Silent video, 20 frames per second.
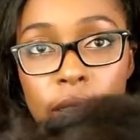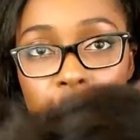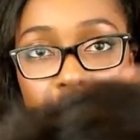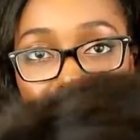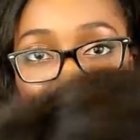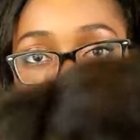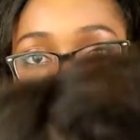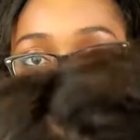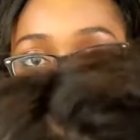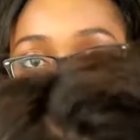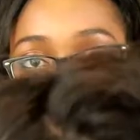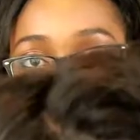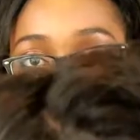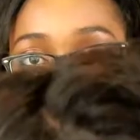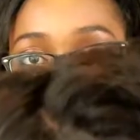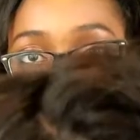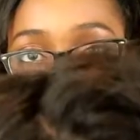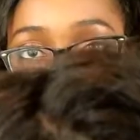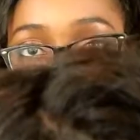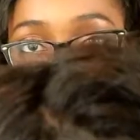looks like it
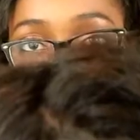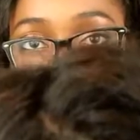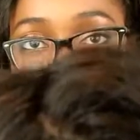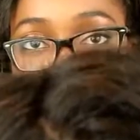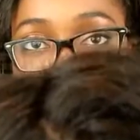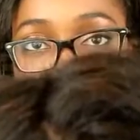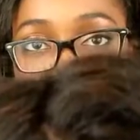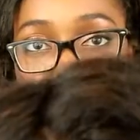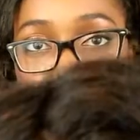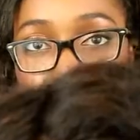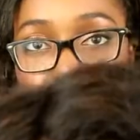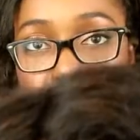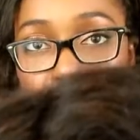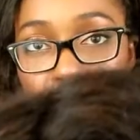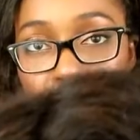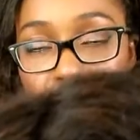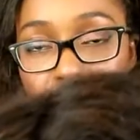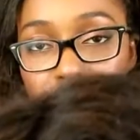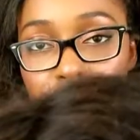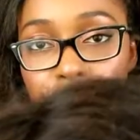could be my scalp,
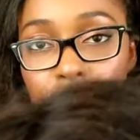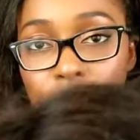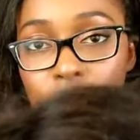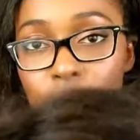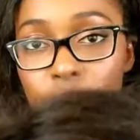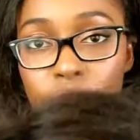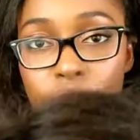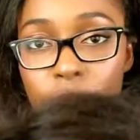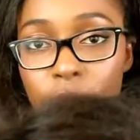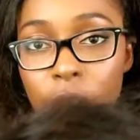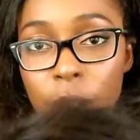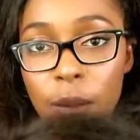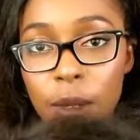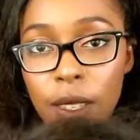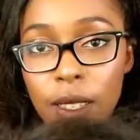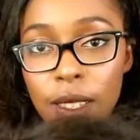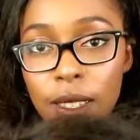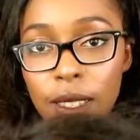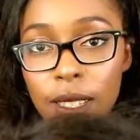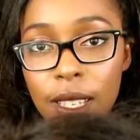because your scalp
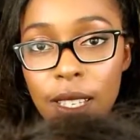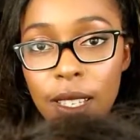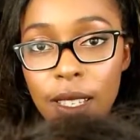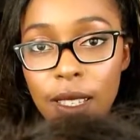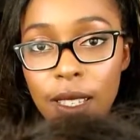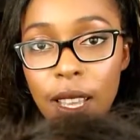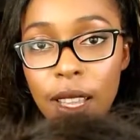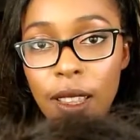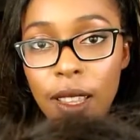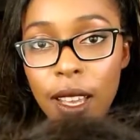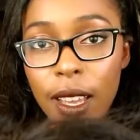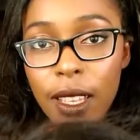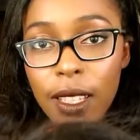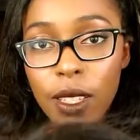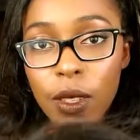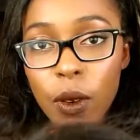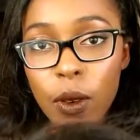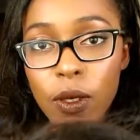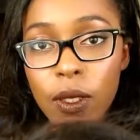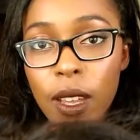doesn't see the sunlight,
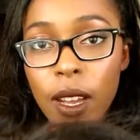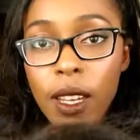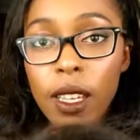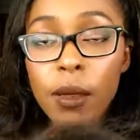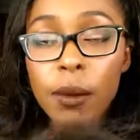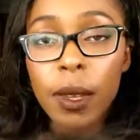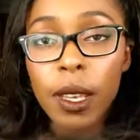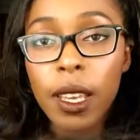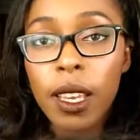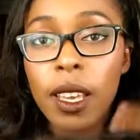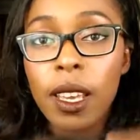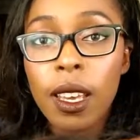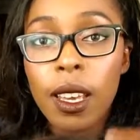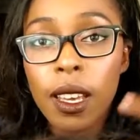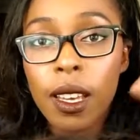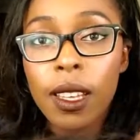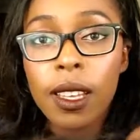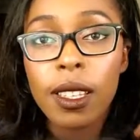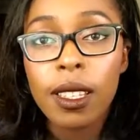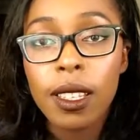so it's not going to be
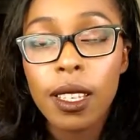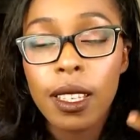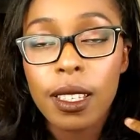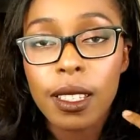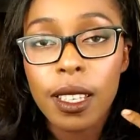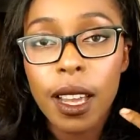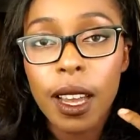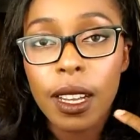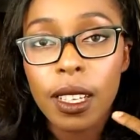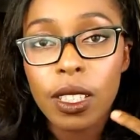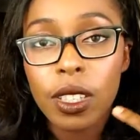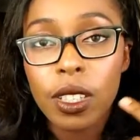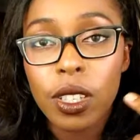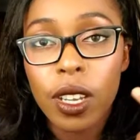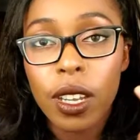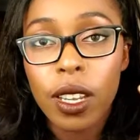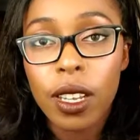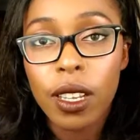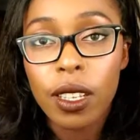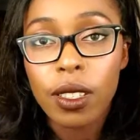the exact
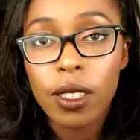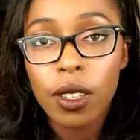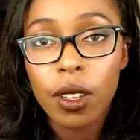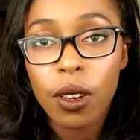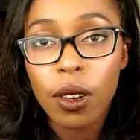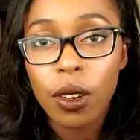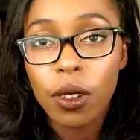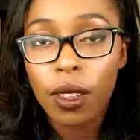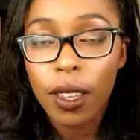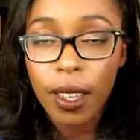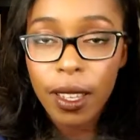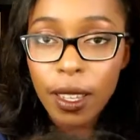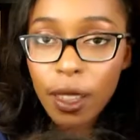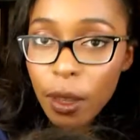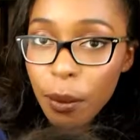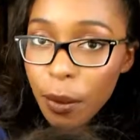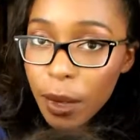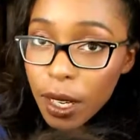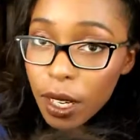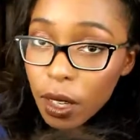shade as your, like
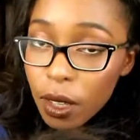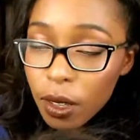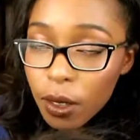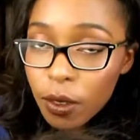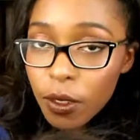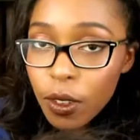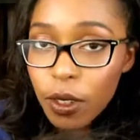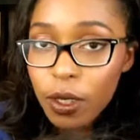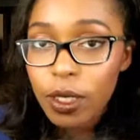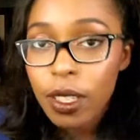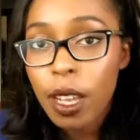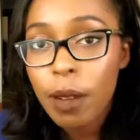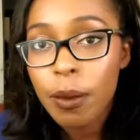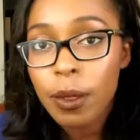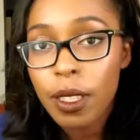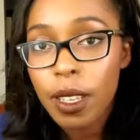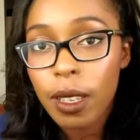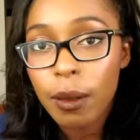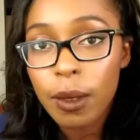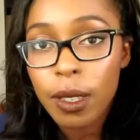the middle of your scalp
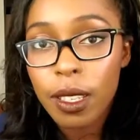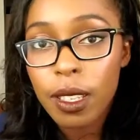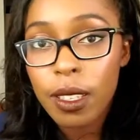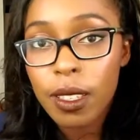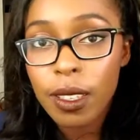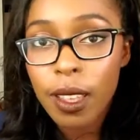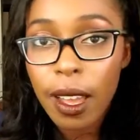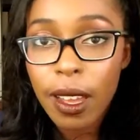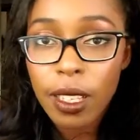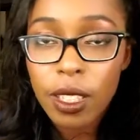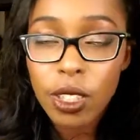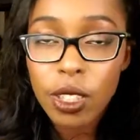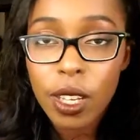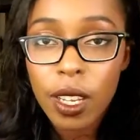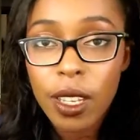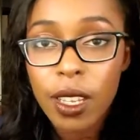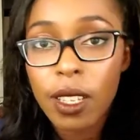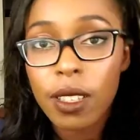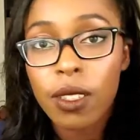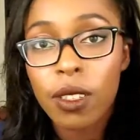is not going to be the exact
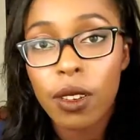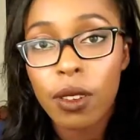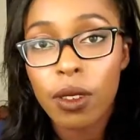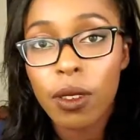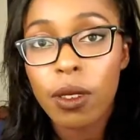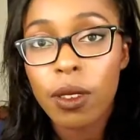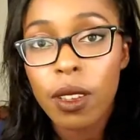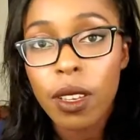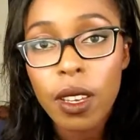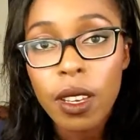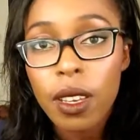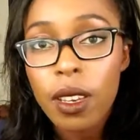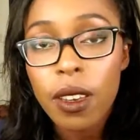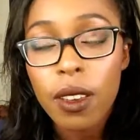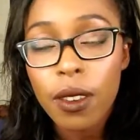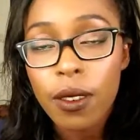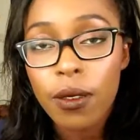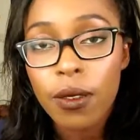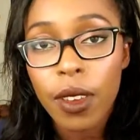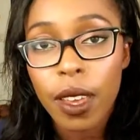shade as your
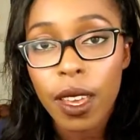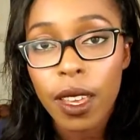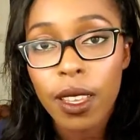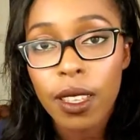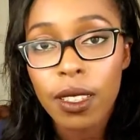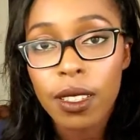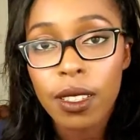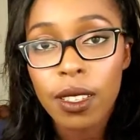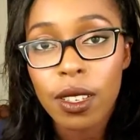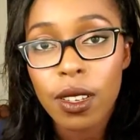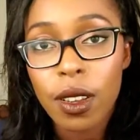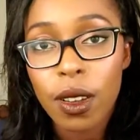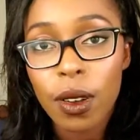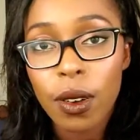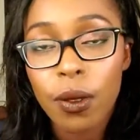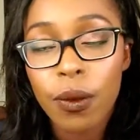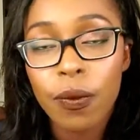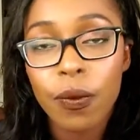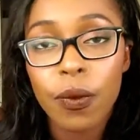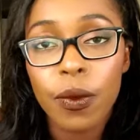face, you
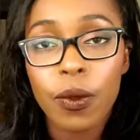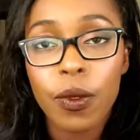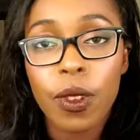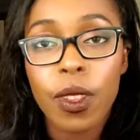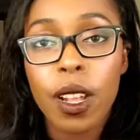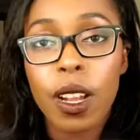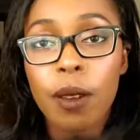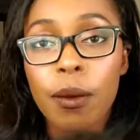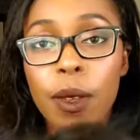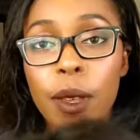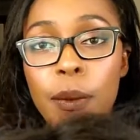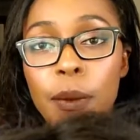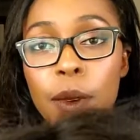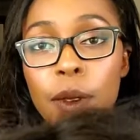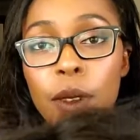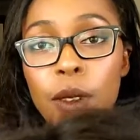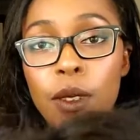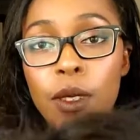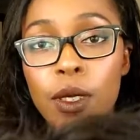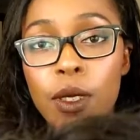know, for a lot of
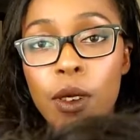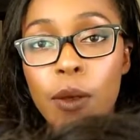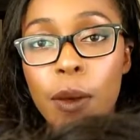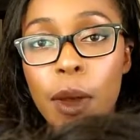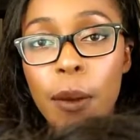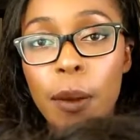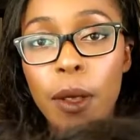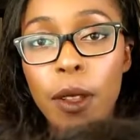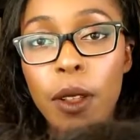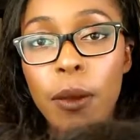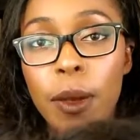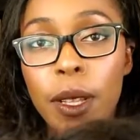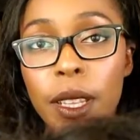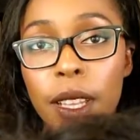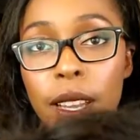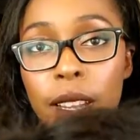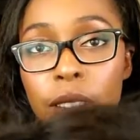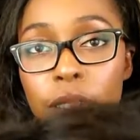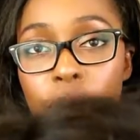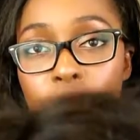people, so it might be a little bit
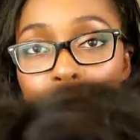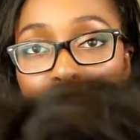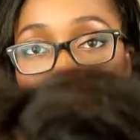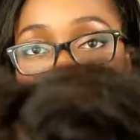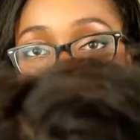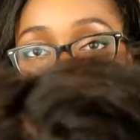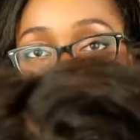lighter.